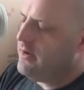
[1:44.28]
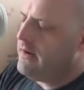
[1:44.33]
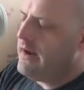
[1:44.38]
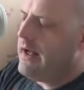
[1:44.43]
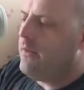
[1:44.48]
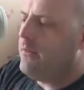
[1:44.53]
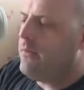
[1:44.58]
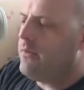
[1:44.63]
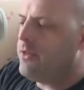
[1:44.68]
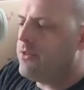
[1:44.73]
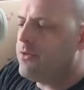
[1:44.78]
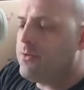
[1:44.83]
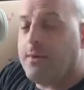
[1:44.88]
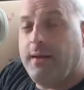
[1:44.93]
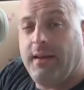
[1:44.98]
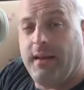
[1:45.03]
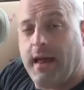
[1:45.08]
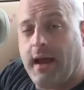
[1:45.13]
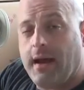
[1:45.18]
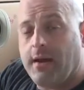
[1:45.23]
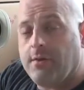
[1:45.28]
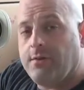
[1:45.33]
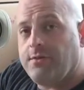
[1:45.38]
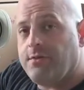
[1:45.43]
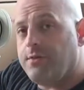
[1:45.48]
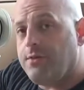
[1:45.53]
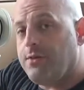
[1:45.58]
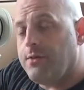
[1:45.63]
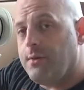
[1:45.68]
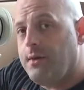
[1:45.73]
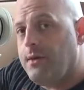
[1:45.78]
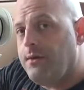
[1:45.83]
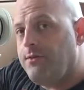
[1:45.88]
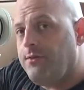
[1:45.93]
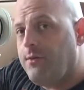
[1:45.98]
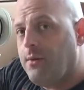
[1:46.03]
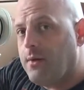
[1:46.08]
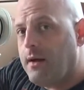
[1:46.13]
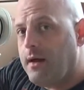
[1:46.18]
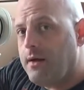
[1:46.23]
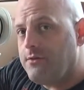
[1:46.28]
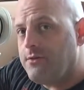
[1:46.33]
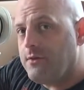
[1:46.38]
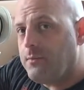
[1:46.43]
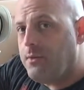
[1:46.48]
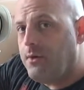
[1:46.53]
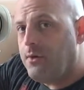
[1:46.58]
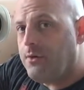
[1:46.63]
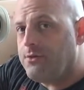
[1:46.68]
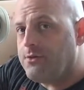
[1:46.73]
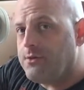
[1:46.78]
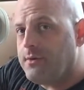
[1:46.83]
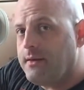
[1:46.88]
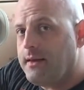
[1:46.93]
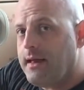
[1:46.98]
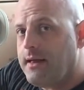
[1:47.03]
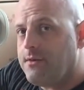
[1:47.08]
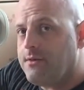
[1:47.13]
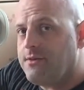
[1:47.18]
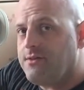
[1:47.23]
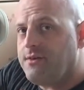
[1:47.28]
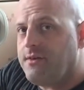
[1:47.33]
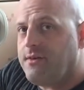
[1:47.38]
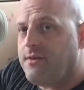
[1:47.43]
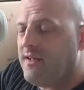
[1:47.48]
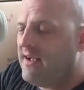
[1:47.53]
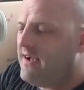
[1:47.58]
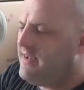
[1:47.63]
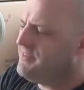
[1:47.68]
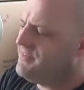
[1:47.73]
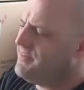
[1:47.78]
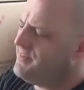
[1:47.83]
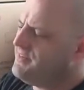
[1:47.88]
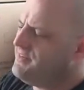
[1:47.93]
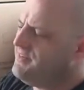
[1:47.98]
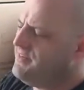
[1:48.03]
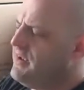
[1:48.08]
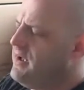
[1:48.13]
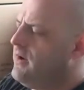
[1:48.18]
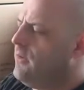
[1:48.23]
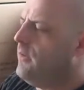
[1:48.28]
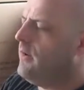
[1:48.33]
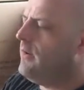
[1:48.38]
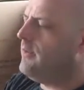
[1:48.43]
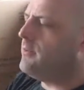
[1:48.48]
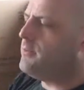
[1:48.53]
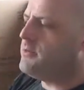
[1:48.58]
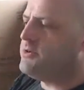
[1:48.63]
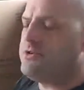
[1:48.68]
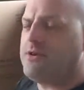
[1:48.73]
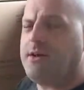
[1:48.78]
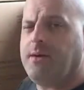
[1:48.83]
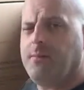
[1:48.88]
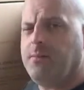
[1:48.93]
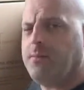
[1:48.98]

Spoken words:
out with 3 layers of 3 to 4 ounce upholstery leather so you guys can see how well the machine